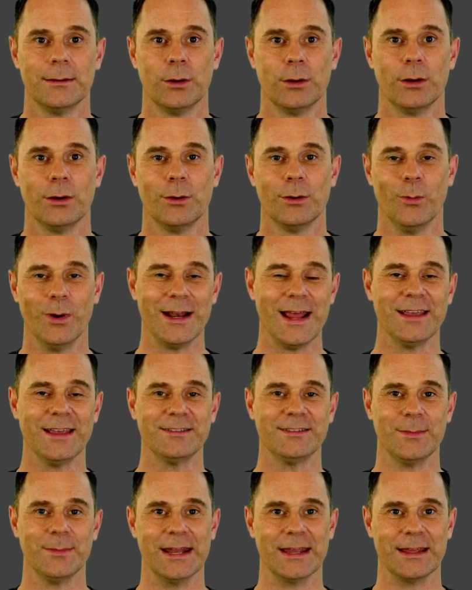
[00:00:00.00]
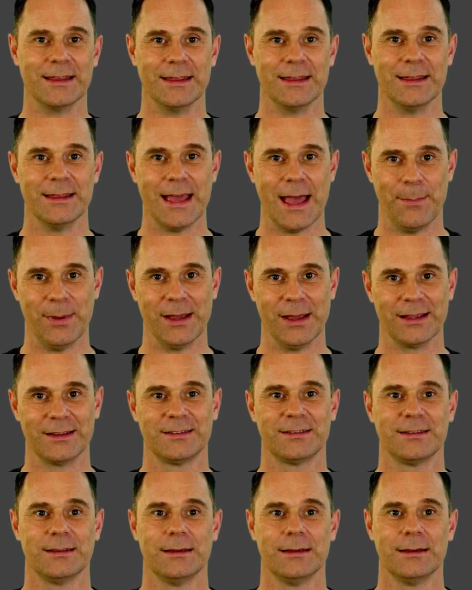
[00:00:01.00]
When estimating
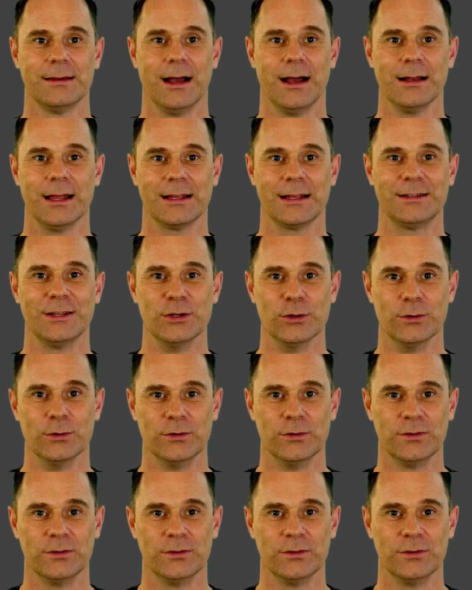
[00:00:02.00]
epics, I like to use